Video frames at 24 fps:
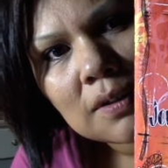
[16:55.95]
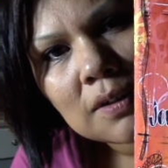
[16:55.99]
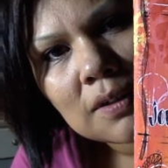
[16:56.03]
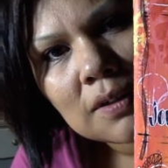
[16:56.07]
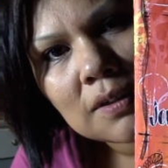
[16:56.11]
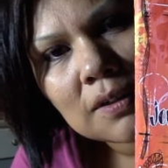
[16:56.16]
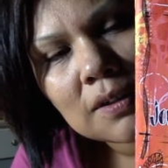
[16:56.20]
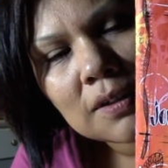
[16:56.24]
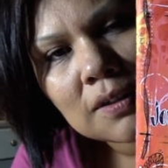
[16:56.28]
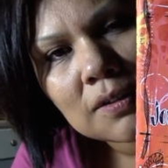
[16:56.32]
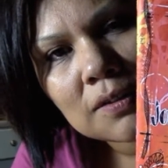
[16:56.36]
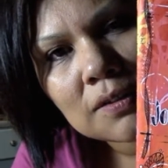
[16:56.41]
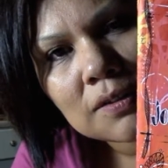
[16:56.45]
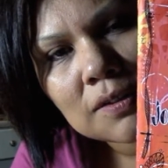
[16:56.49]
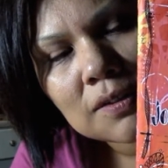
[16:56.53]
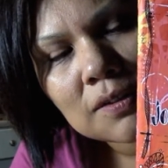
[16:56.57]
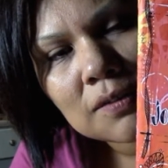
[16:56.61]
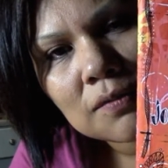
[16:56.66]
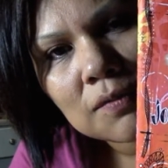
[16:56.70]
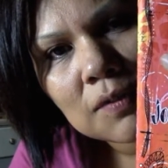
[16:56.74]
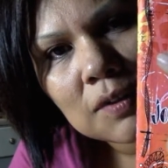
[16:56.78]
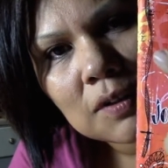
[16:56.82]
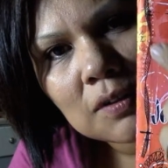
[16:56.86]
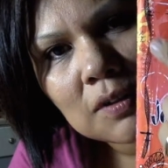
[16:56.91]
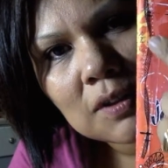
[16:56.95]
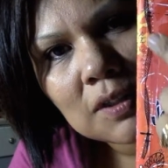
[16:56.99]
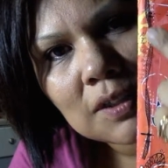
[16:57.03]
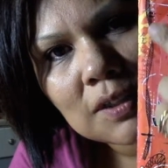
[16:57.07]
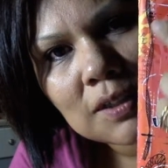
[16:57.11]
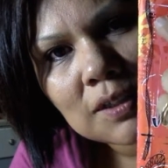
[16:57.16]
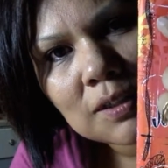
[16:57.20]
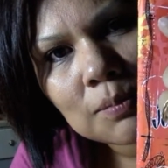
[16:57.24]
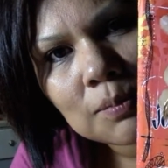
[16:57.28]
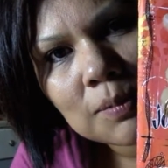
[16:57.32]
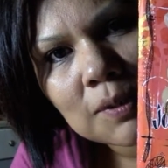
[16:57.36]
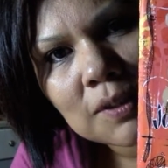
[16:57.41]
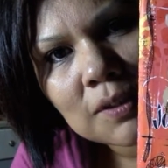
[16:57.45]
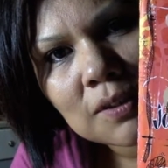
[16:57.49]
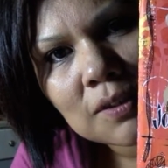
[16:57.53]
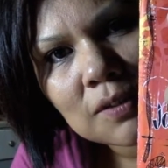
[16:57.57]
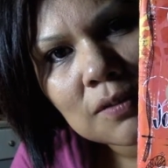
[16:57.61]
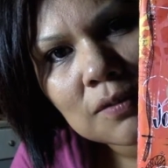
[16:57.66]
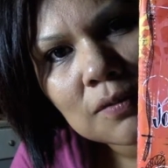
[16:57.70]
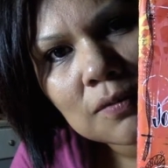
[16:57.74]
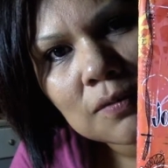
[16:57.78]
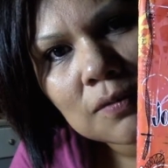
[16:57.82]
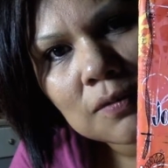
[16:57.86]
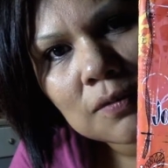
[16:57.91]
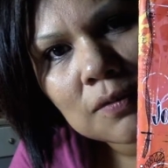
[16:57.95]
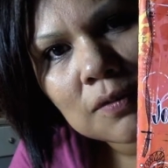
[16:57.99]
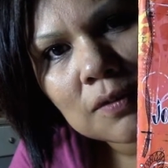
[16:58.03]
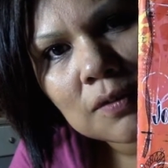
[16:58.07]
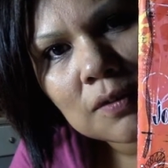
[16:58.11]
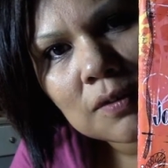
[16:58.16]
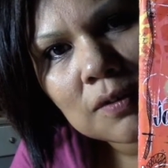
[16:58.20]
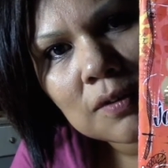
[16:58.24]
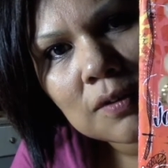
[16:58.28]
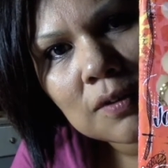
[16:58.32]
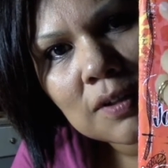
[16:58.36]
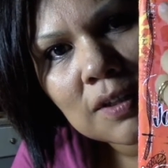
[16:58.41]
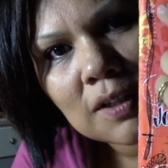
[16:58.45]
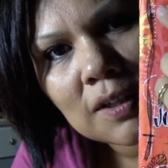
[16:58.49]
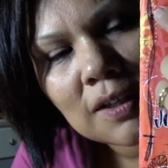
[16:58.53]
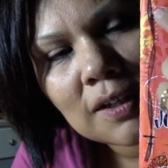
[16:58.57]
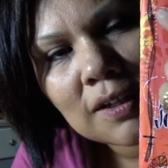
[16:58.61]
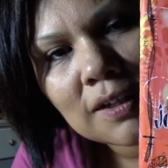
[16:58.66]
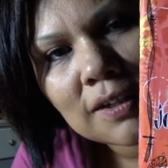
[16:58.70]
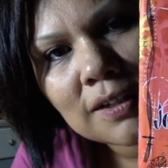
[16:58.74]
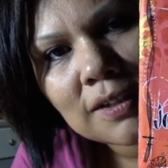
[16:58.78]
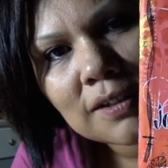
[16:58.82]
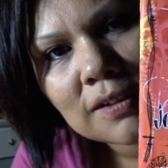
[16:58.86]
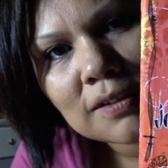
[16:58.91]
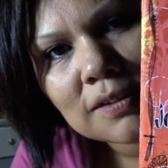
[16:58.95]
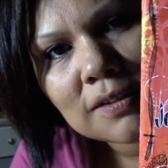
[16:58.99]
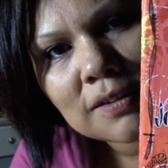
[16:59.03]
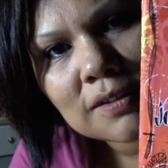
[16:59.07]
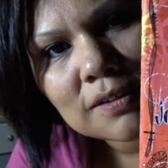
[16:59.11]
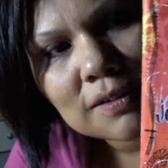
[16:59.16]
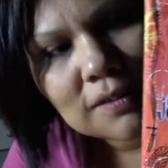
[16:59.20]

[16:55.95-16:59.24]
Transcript: And here's that very expensive lines